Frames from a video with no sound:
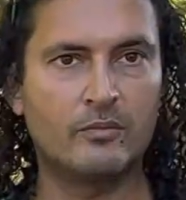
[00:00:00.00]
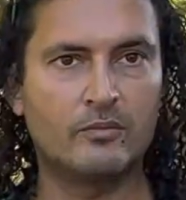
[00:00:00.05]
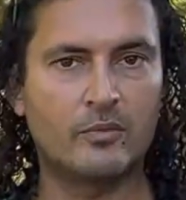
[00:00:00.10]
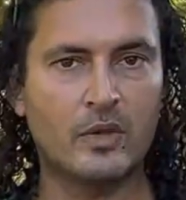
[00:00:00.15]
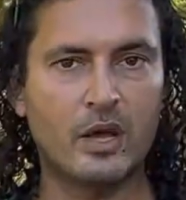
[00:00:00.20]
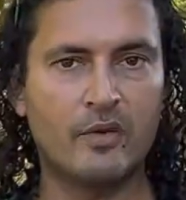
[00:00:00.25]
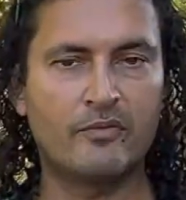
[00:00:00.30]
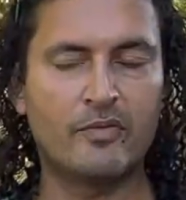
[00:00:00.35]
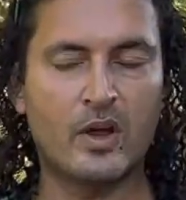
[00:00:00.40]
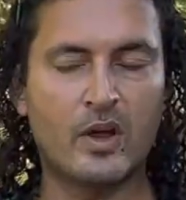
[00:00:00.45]

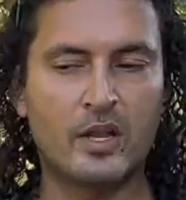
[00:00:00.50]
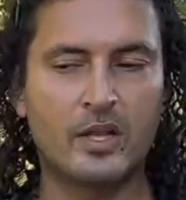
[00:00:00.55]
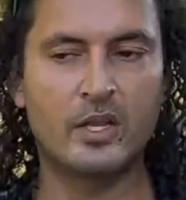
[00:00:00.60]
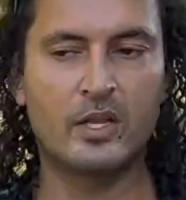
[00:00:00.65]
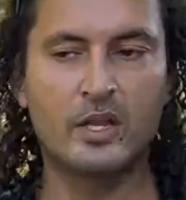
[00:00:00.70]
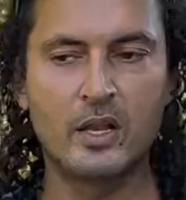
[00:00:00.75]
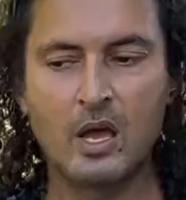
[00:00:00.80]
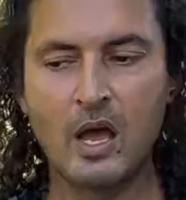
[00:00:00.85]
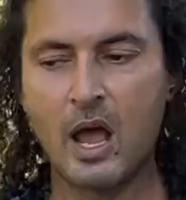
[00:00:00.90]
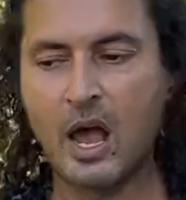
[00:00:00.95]
I
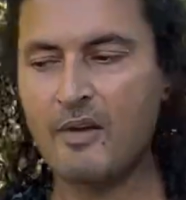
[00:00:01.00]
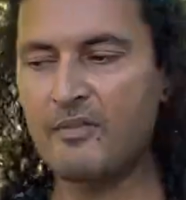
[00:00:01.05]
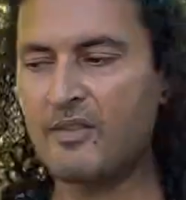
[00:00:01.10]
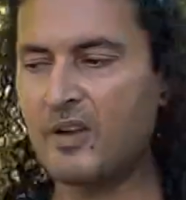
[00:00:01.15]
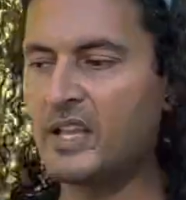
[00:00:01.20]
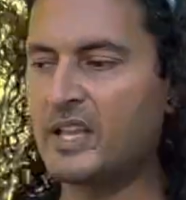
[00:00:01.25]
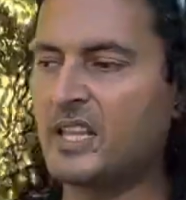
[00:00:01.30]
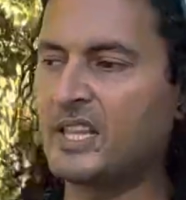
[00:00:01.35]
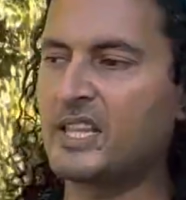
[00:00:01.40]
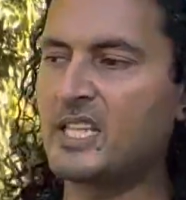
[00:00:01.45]

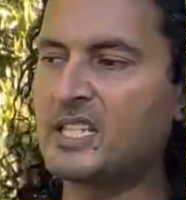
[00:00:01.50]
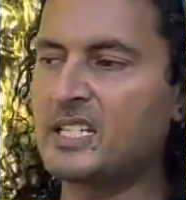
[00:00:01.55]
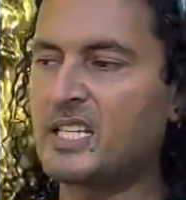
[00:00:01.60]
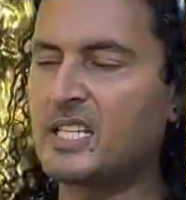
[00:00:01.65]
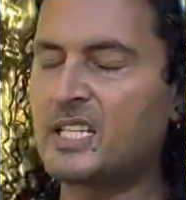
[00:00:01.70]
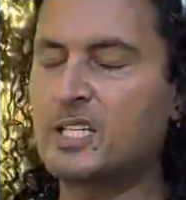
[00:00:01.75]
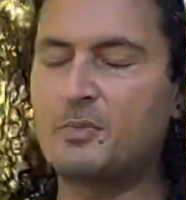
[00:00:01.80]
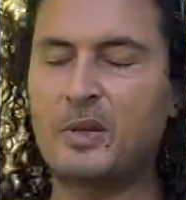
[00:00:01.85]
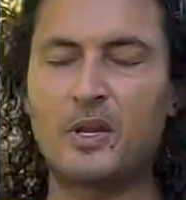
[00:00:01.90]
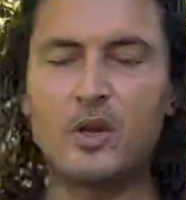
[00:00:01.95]
find that this
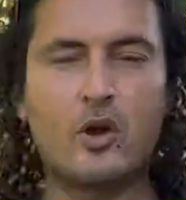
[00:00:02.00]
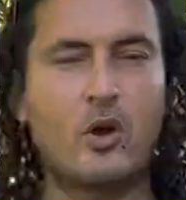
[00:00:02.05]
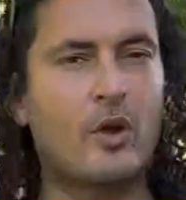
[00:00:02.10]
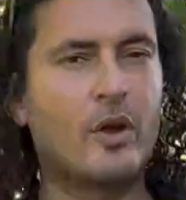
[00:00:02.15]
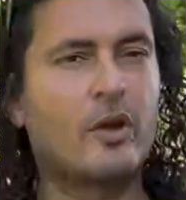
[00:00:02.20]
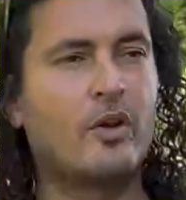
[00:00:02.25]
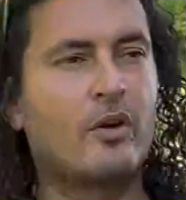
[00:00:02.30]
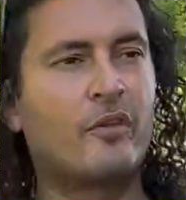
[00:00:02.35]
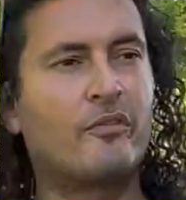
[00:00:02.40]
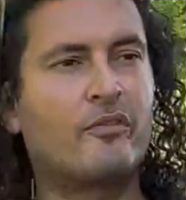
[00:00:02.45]
thing's been
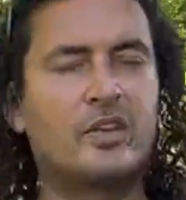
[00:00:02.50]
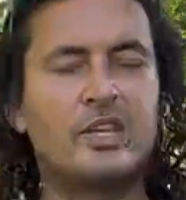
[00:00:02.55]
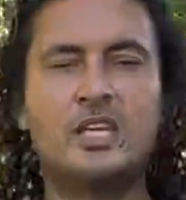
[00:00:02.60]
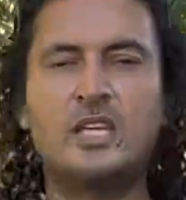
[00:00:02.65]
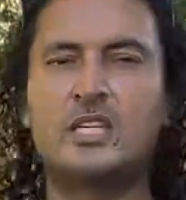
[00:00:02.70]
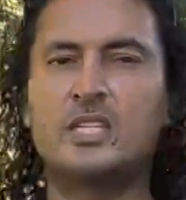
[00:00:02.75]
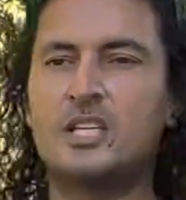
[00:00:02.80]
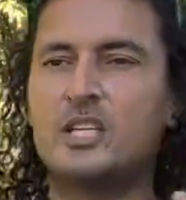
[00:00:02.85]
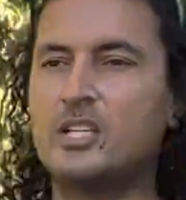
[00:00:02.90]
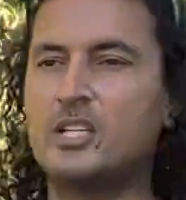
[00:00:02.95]
going on for
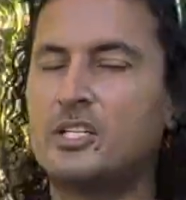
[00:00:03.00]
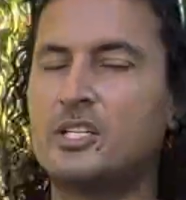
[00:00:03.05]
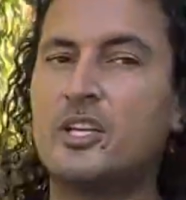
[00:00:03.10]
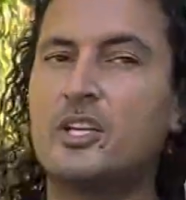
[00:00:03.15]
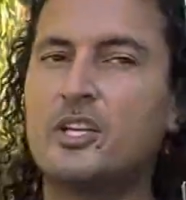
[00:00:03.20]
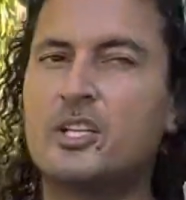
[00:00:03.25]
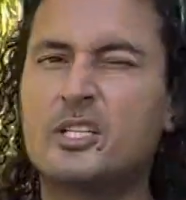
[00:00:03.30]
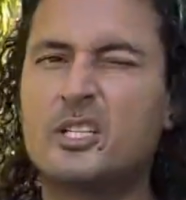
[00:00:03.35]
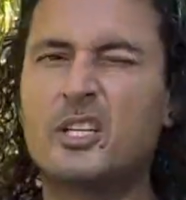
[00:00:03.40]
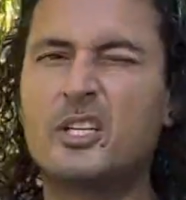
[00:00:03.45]
years and years and
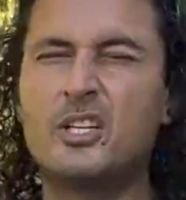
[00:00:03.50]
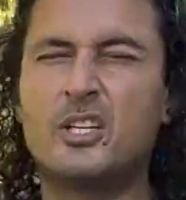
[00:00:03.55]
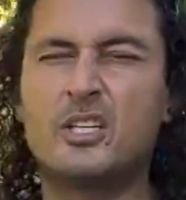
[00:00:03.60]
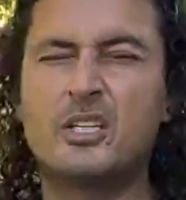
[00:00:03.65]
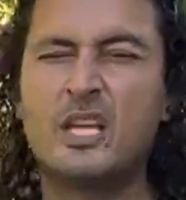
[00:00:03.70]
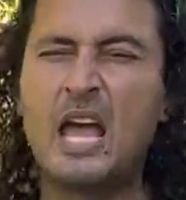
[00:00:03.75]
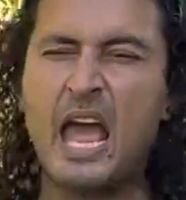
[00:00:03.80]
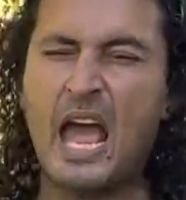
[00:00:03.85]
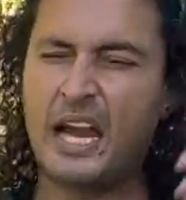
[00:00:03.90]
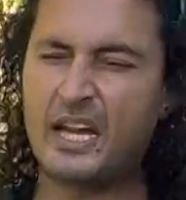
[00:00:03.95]
years and years,
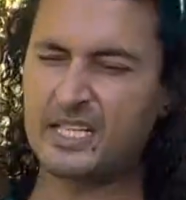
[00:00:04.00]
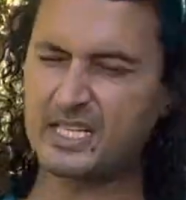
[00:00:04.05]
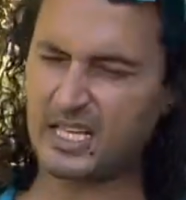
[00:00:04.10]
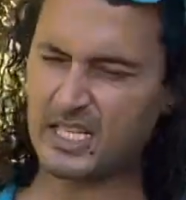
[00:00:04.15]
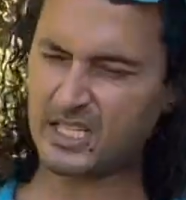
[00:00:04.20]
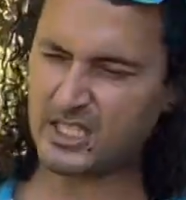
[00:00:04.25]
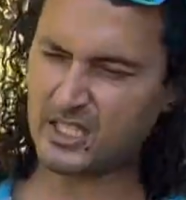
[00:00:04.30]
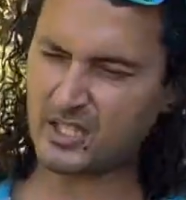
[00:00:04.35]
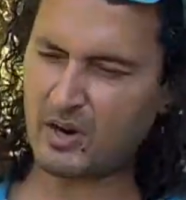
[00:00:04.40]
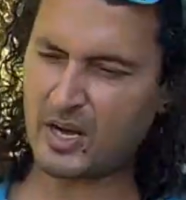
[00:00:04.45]
and it's
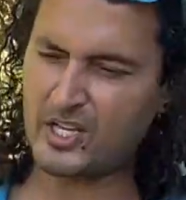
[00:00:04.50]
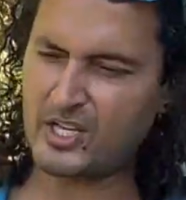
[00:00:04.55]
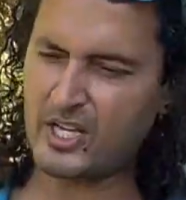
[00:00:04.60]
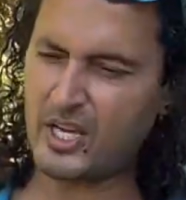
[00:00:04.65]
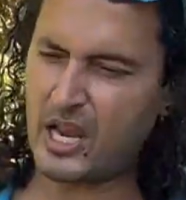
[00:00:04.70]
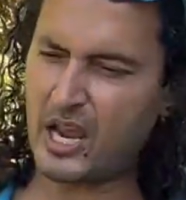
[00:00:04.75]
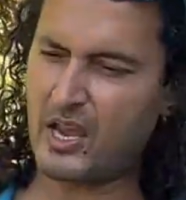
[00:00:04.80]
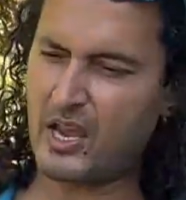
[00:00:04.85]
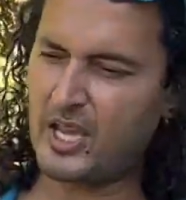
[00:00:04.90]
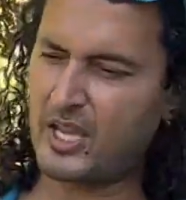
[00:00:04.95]
us scratching
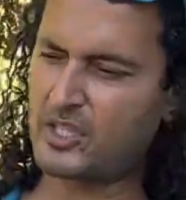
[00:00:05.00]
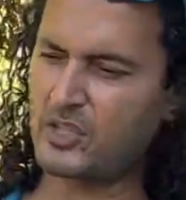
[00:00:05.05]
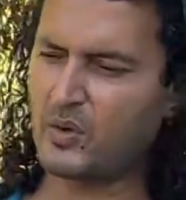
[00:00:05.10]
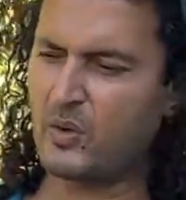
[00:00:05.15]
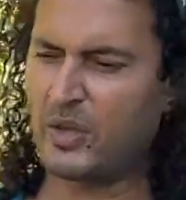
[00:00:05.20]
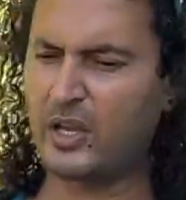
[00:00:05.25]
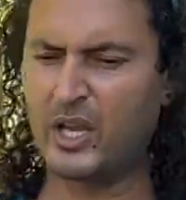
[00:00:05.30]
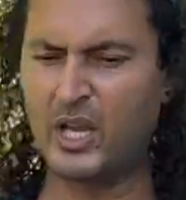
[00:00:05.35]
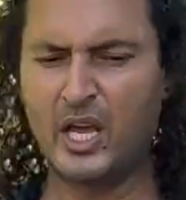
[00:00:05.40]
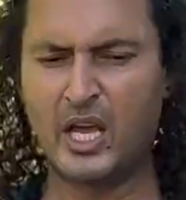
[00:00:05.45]
our heads
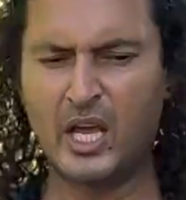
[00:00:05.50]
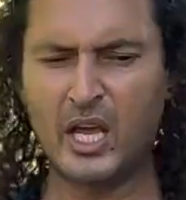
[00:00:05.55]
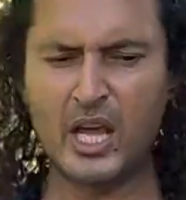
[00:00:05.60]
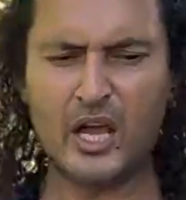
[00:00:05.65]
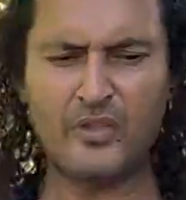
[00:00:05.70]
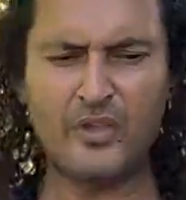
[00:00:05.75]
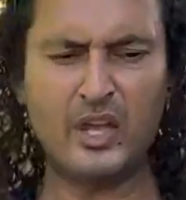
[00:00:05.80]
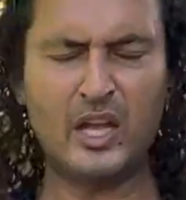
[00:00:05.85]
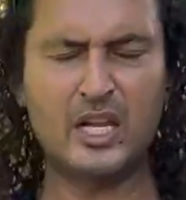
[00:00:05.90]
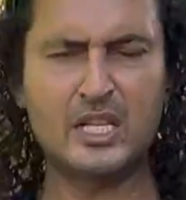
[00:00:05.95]
going, how
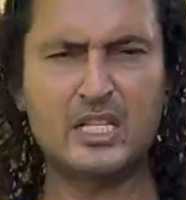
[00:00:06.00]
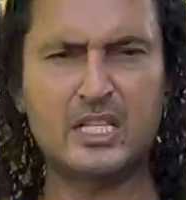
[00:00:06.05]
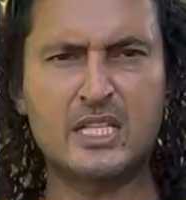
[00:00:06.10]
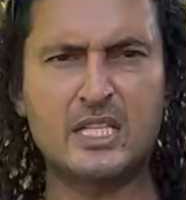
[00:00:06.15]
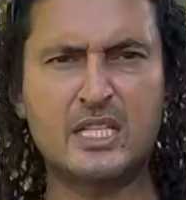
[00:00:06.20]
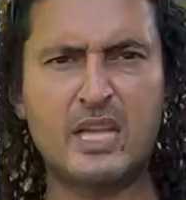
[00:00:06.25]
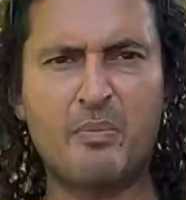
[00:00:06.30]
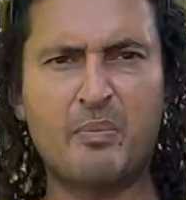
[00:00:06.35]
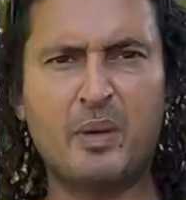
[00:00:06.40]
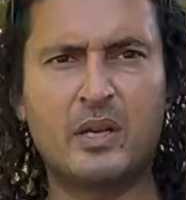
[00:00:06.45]
the hell does this
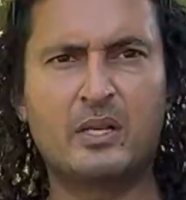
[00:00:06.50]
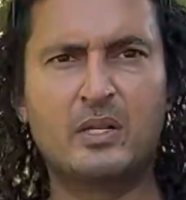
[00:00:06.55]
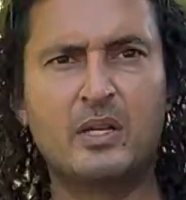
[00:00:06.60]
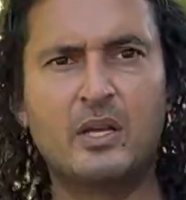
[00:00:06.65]
happen?